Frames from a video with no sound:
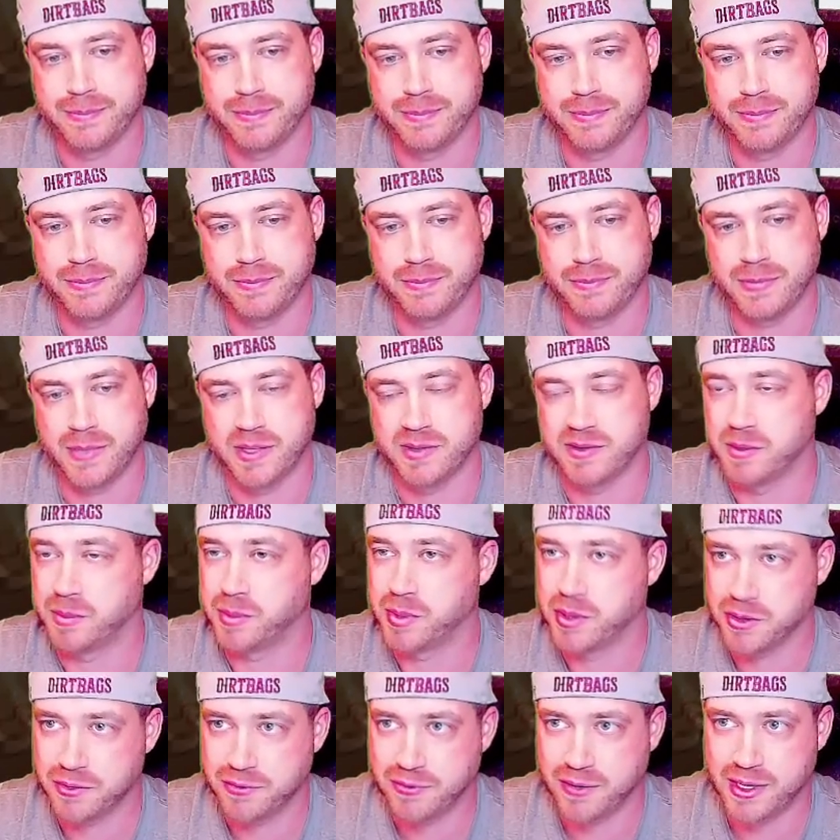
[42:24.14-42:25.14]
if the
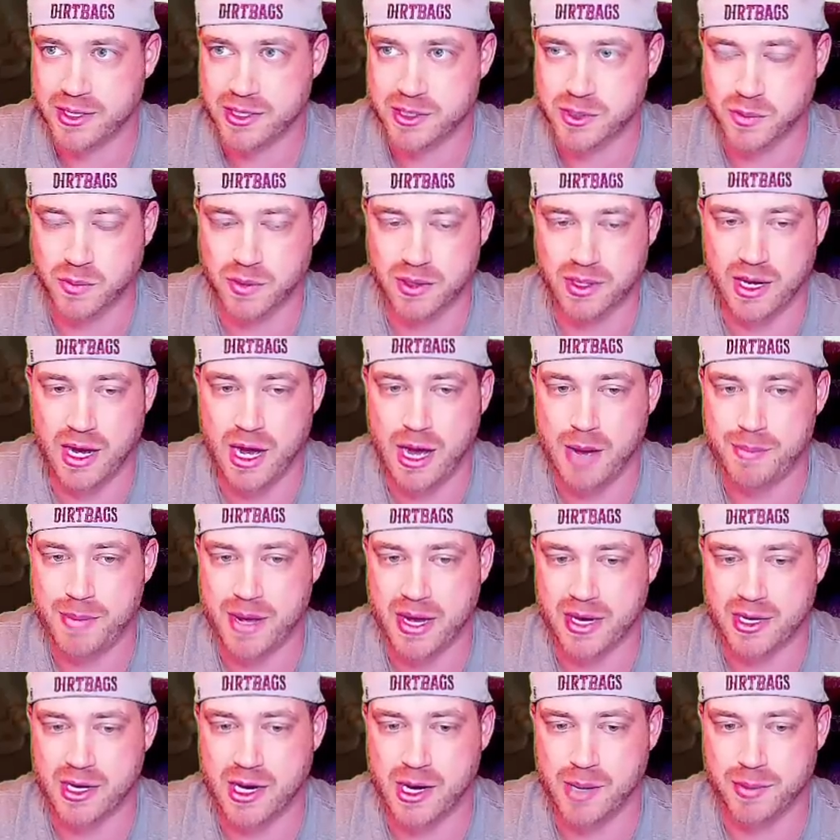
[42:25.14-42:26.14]
purifiers want to hop back
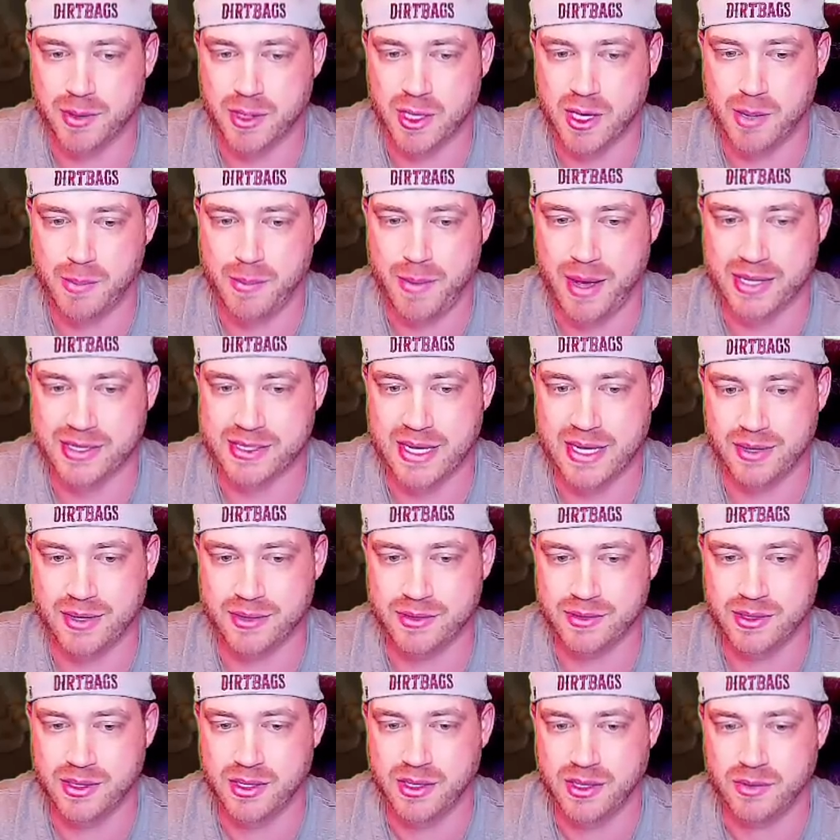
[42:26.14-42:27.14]
up and come back down
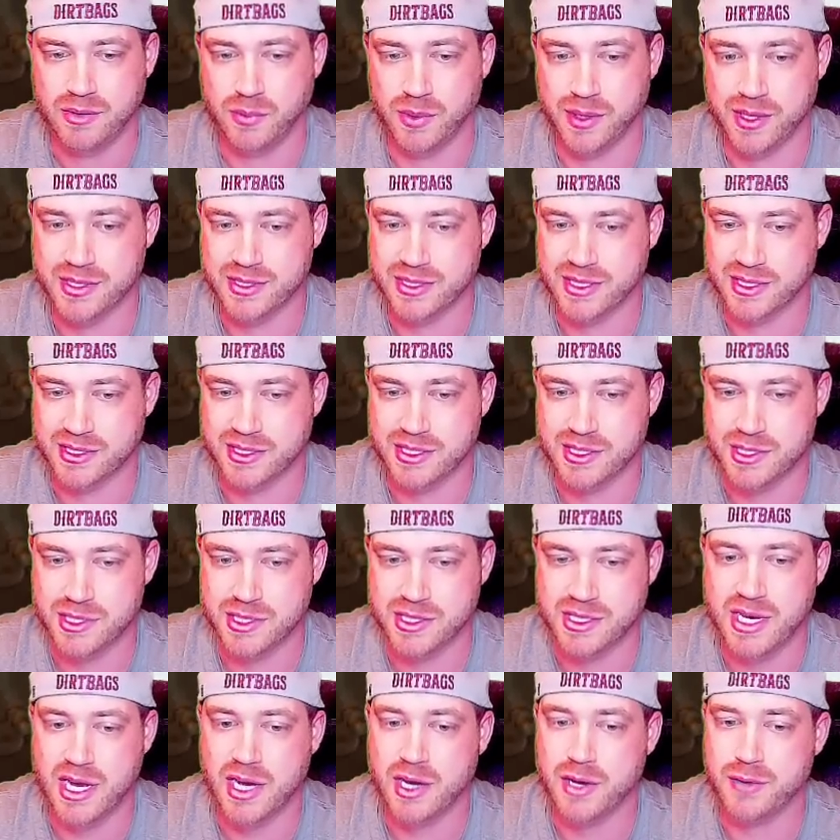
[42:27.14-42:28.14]
within six inches,
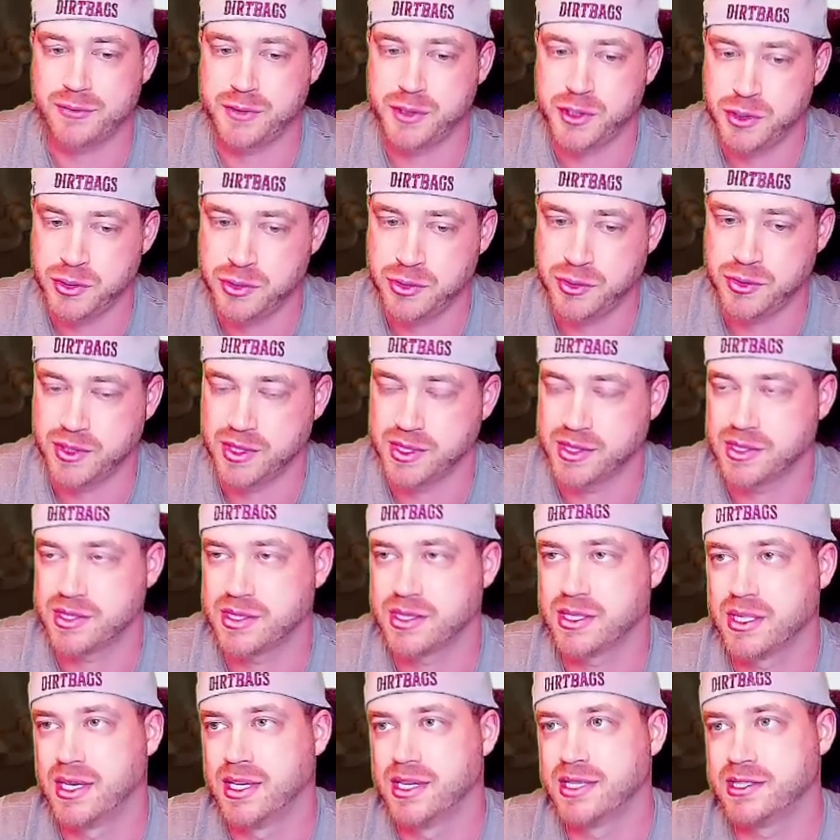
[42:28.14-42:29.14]
now you have two units
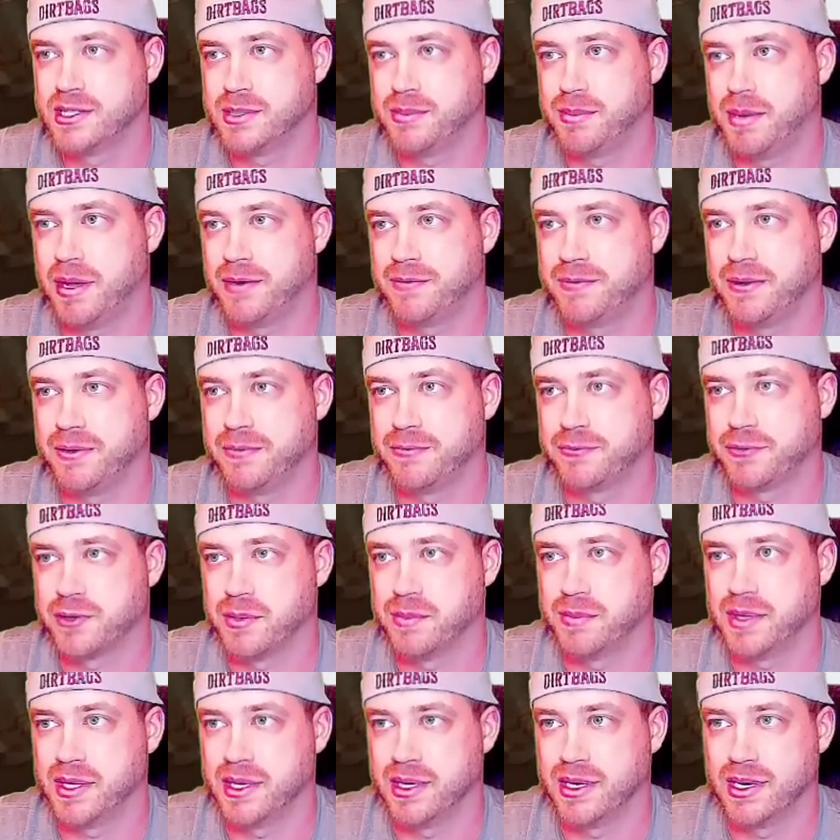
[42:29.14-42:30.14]
to benefit from
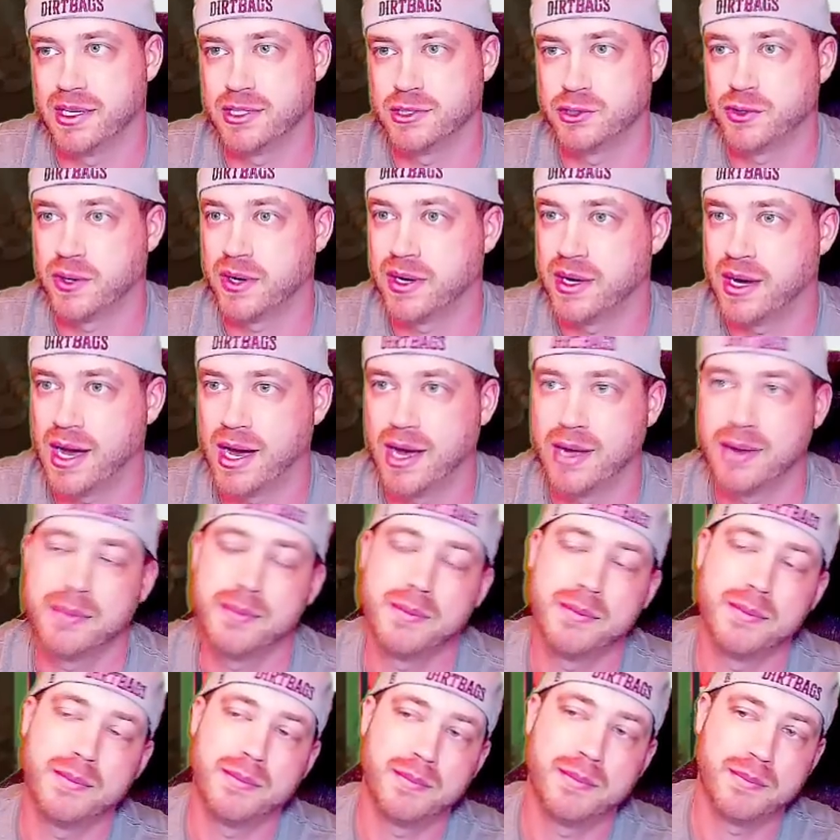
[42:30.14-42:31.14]
the uh, Dreadnought
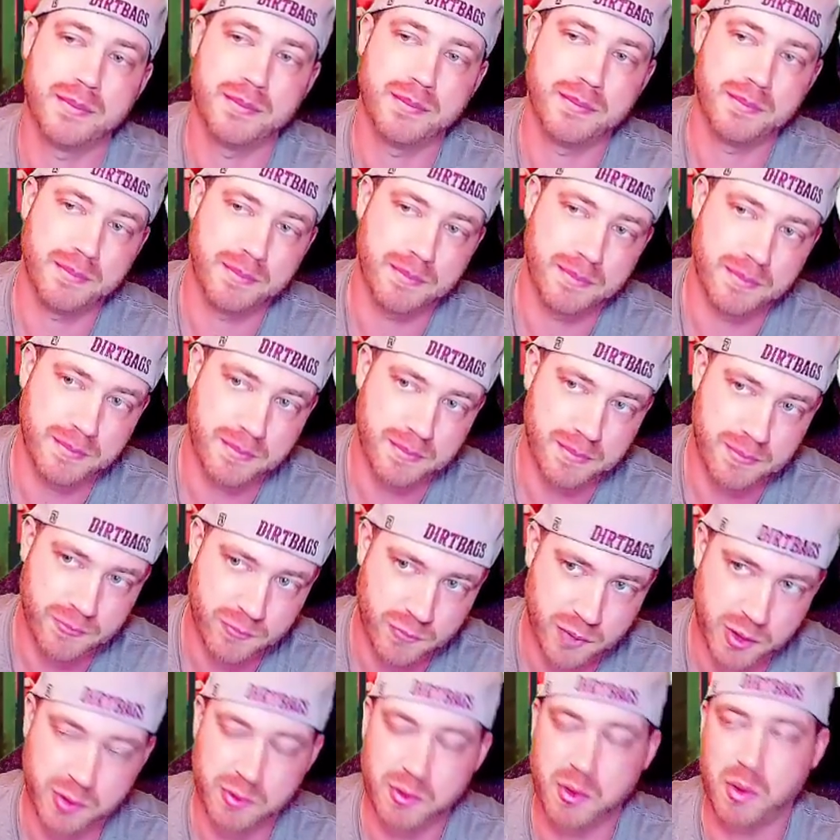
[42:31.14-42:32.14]

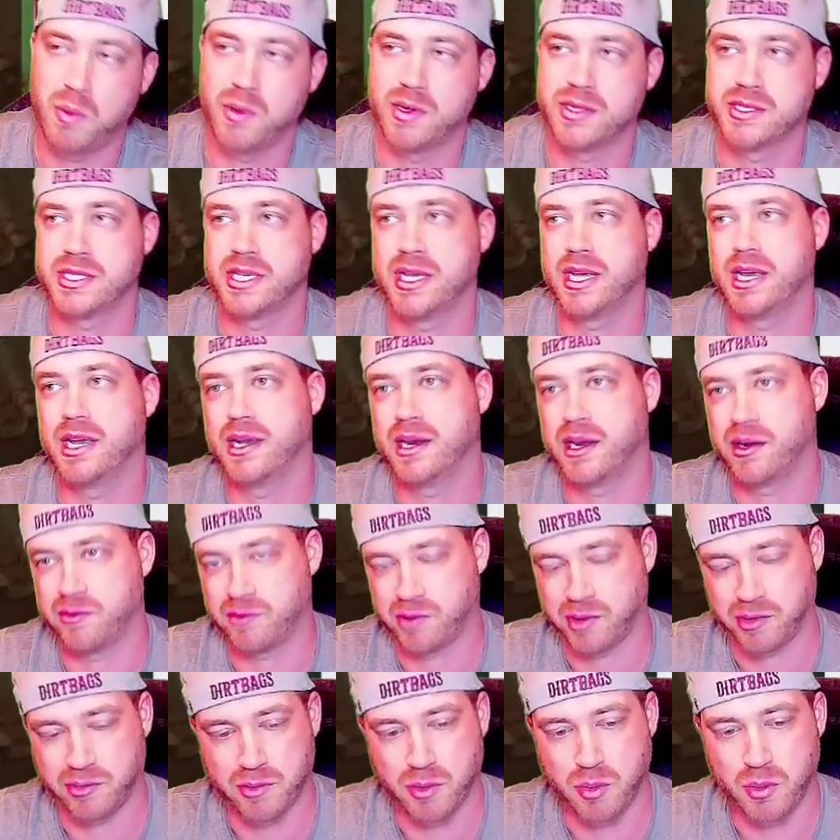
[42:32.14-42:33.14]
reroll ones to hit and
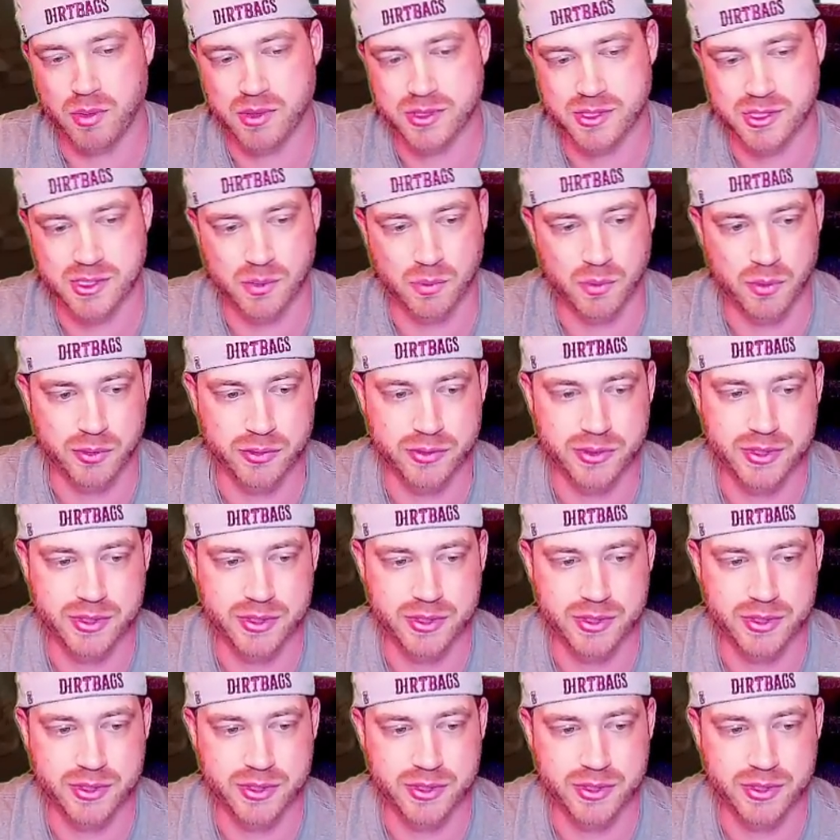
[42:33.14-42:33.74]
reroll ones to wound.